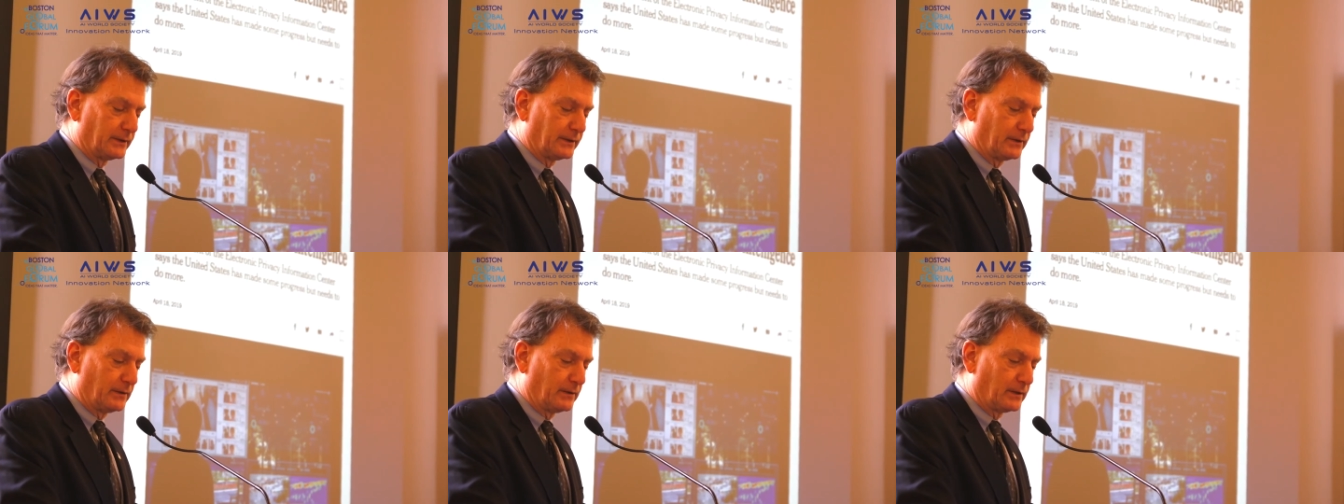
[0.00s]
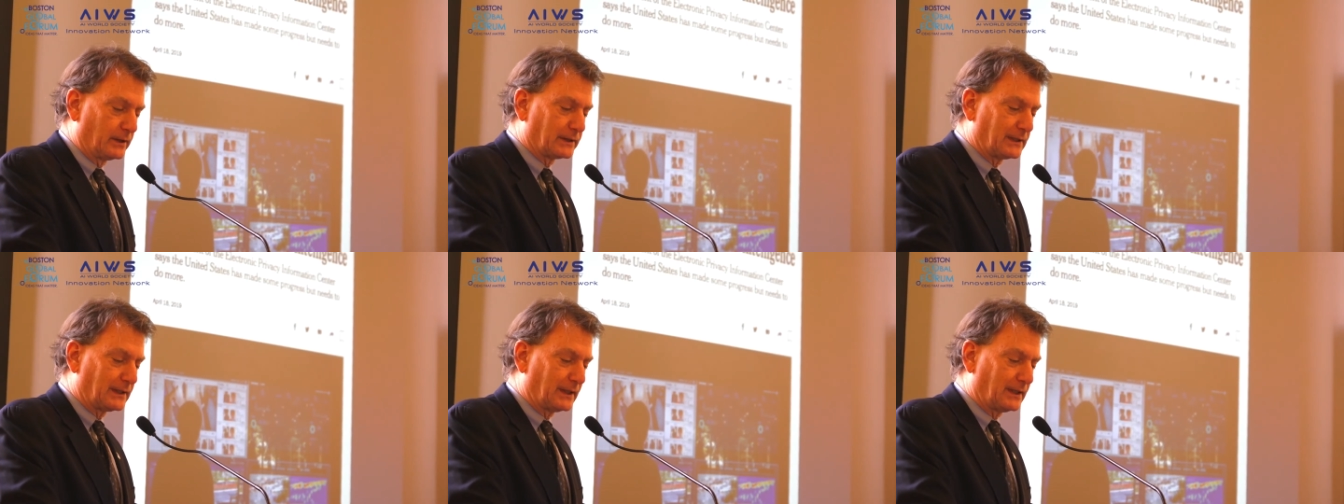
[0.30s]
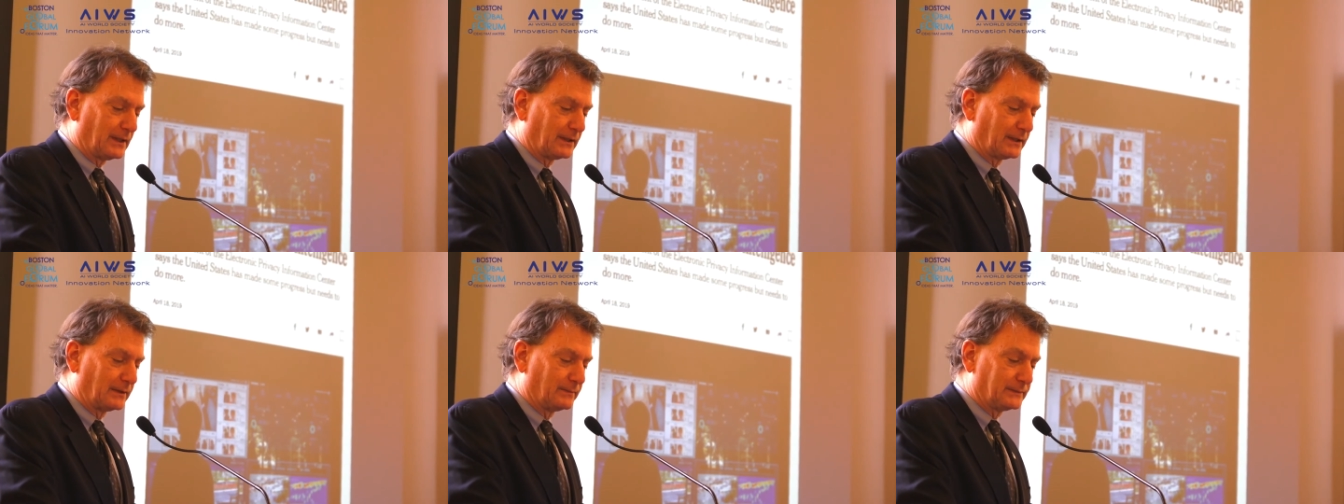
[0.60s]
setting
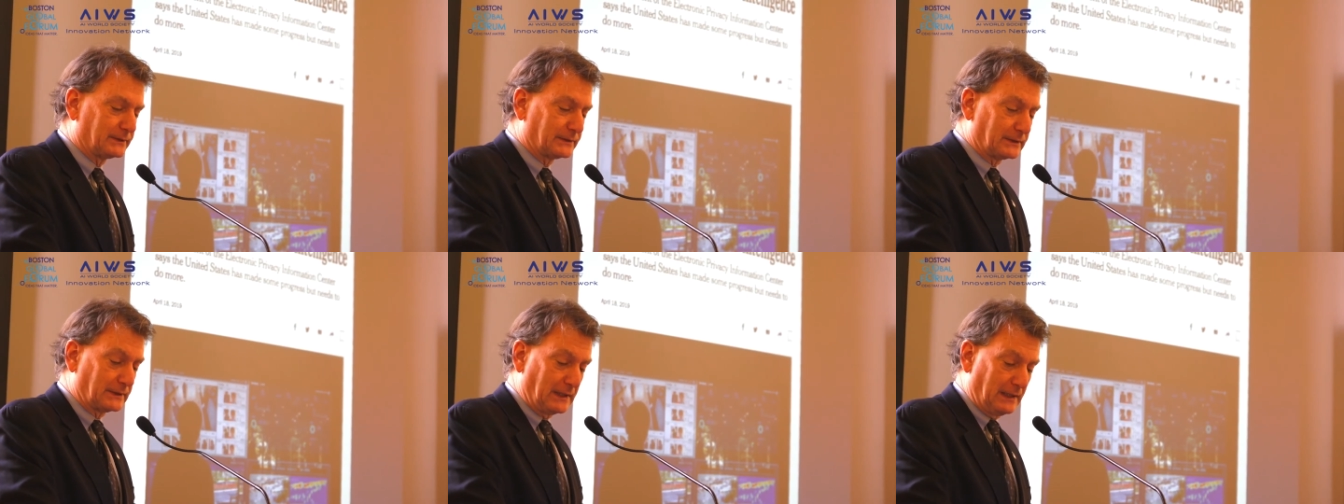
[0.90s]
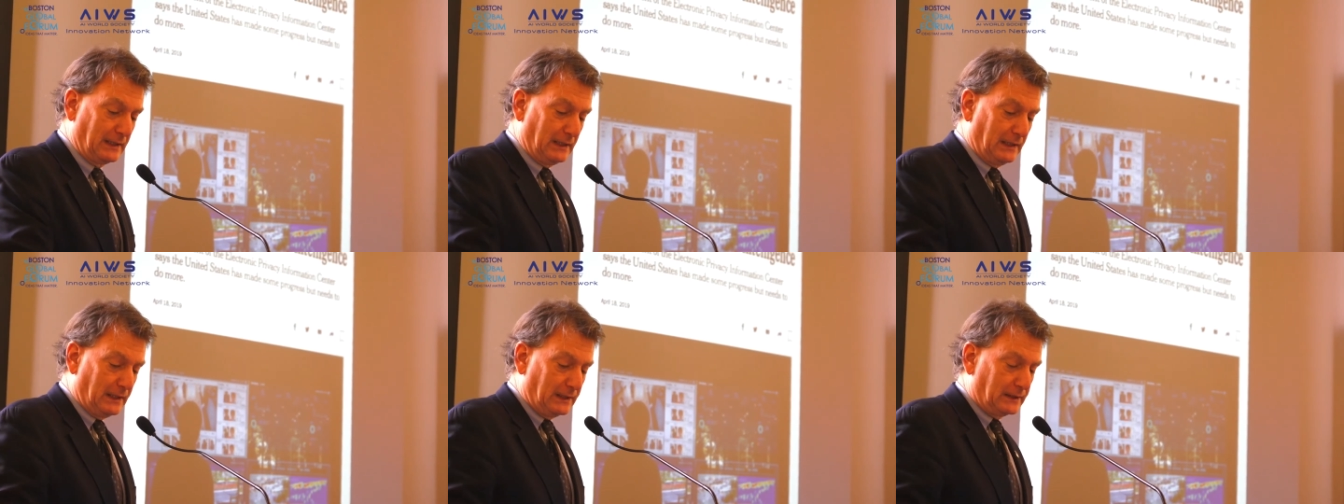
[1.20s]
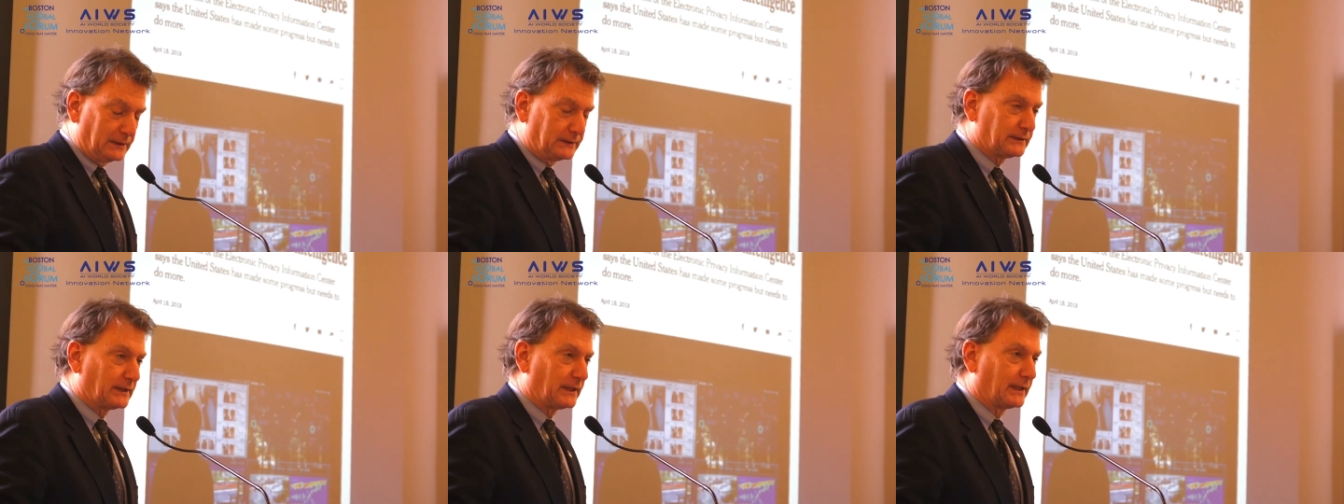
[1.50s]
out um,
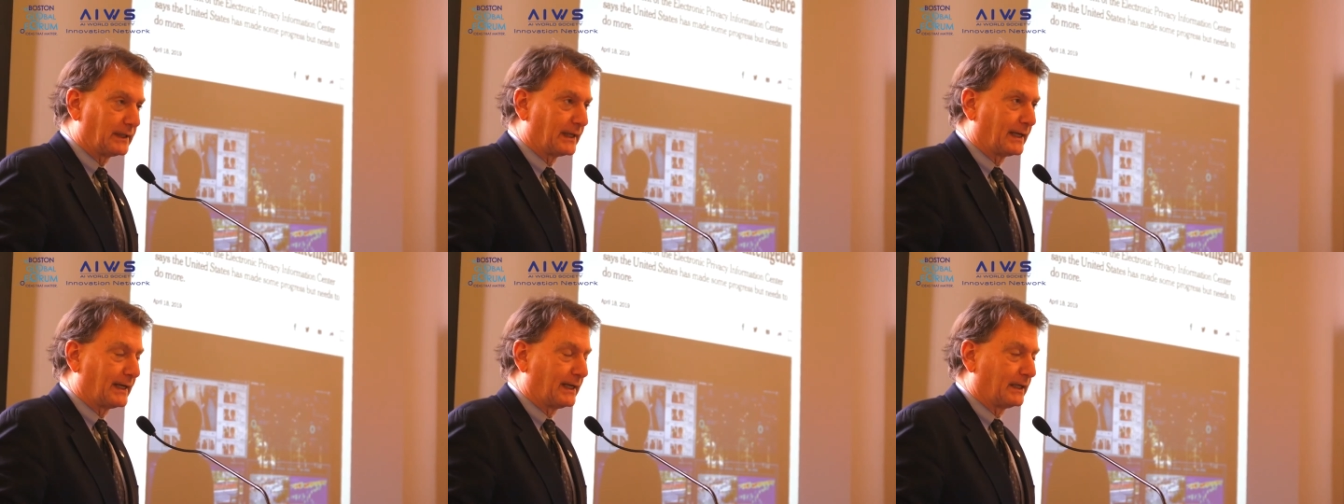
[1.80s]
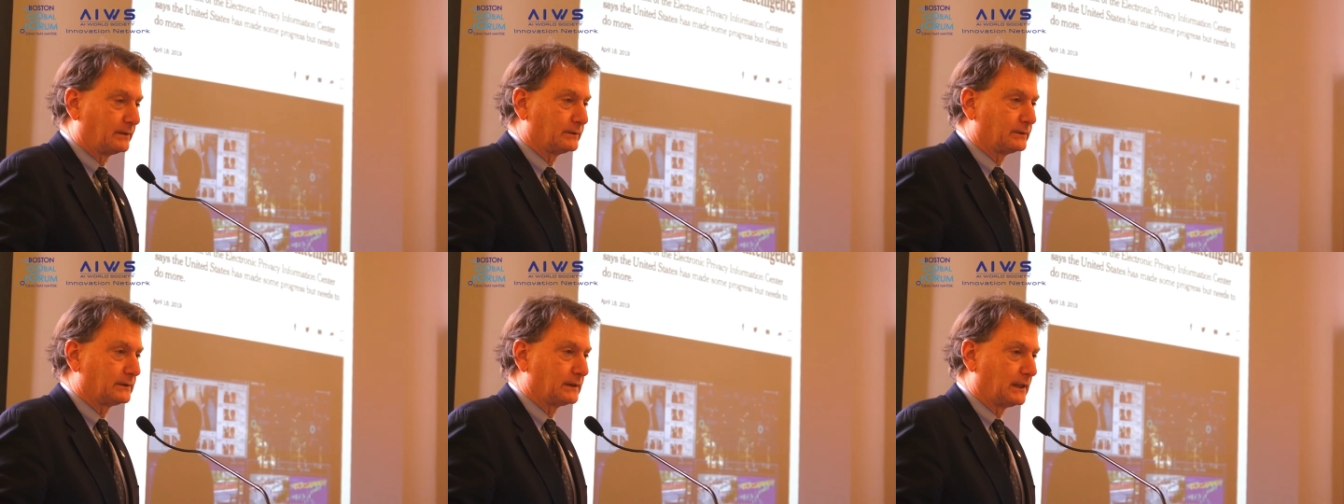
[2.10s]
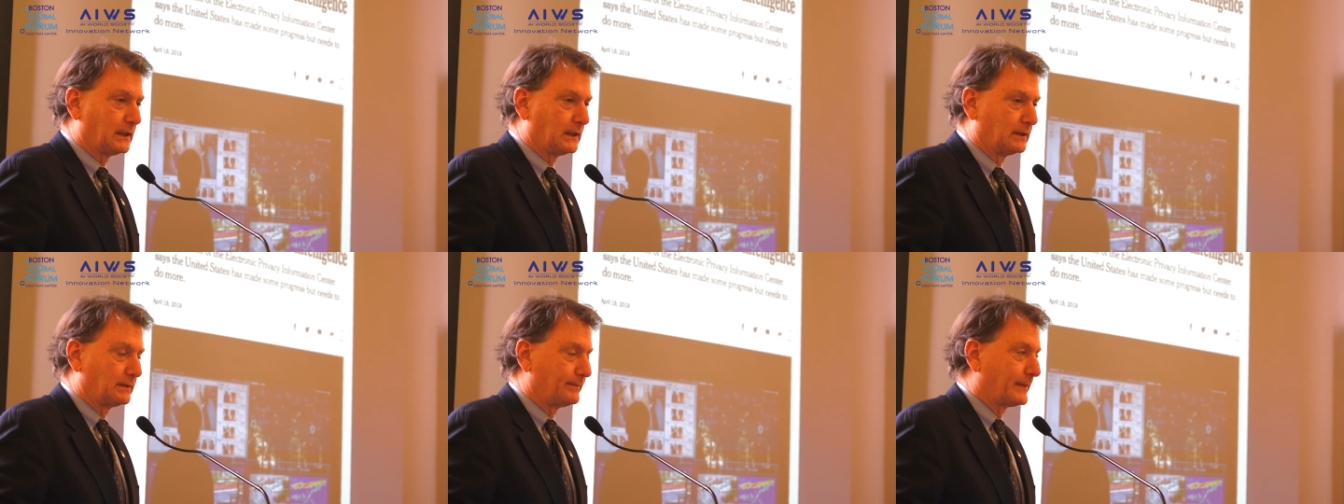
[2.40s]
our
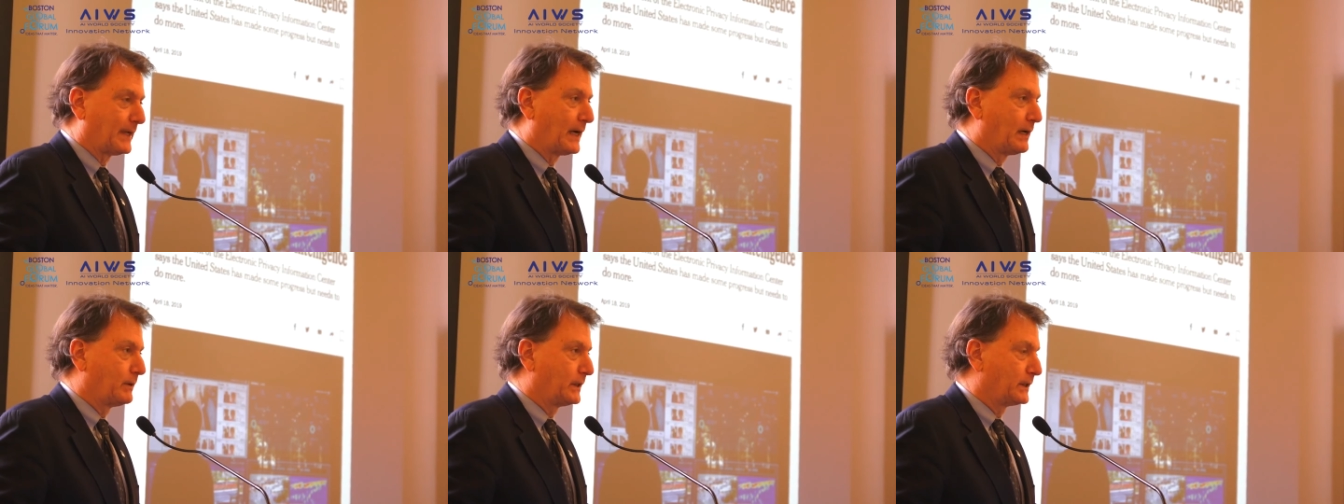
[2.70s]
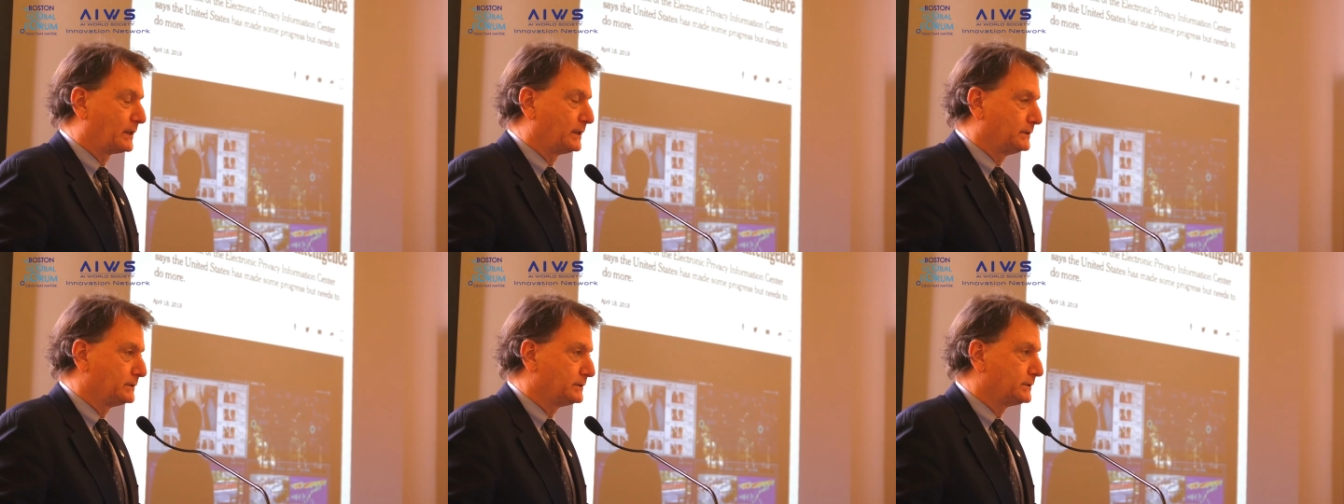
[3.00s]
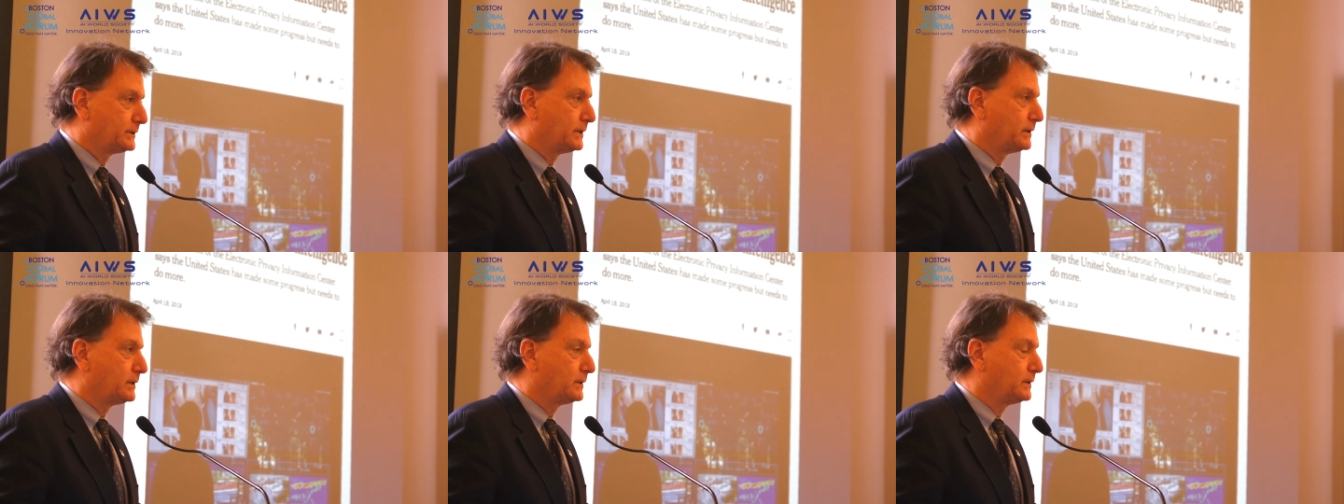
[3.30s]
concerns about
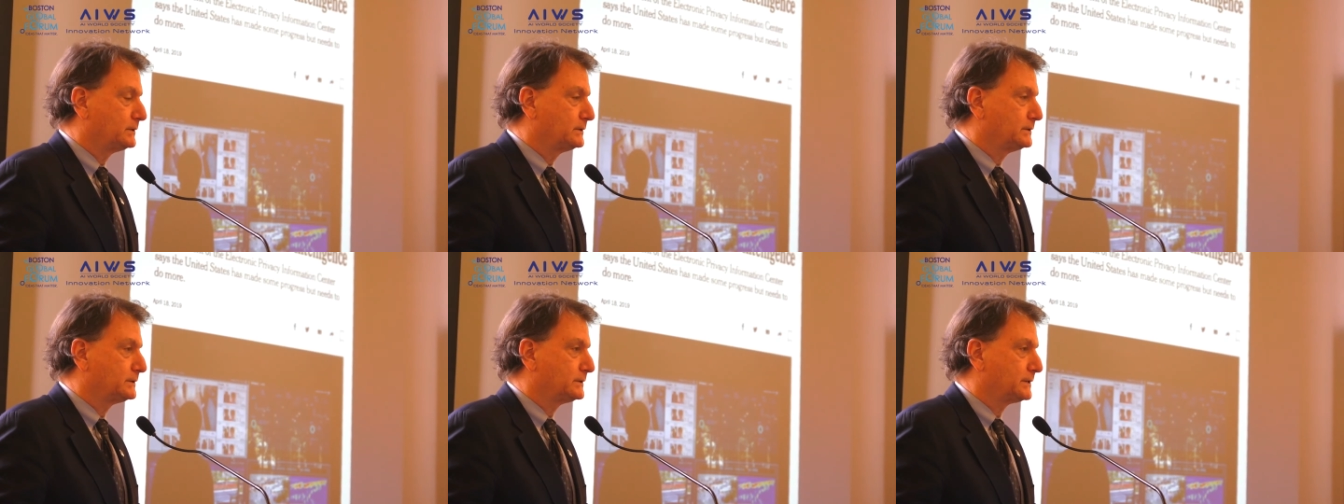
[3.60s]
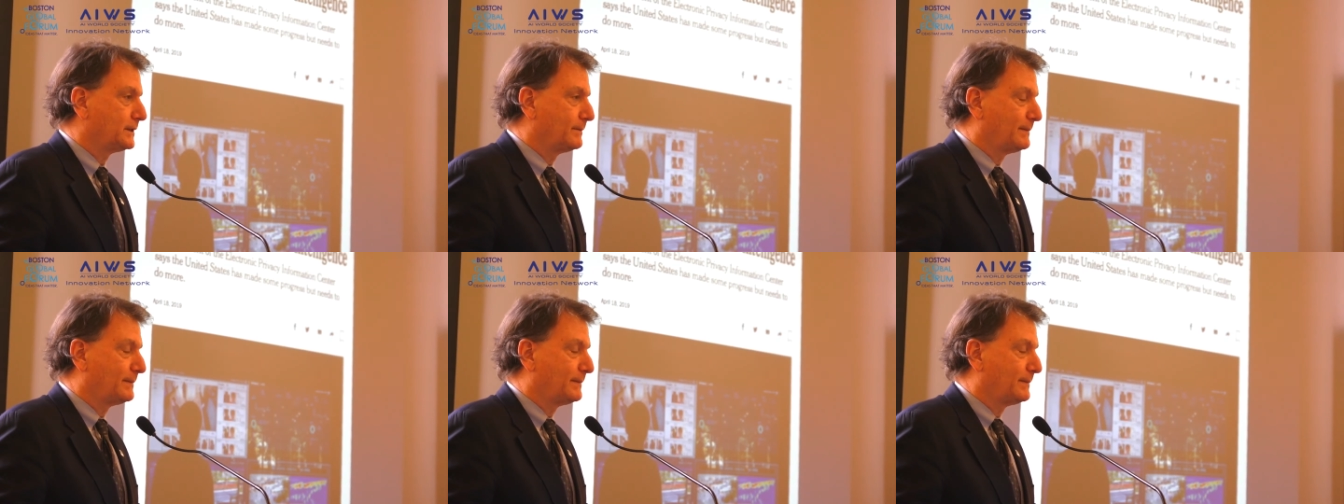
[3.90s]
where the U.S.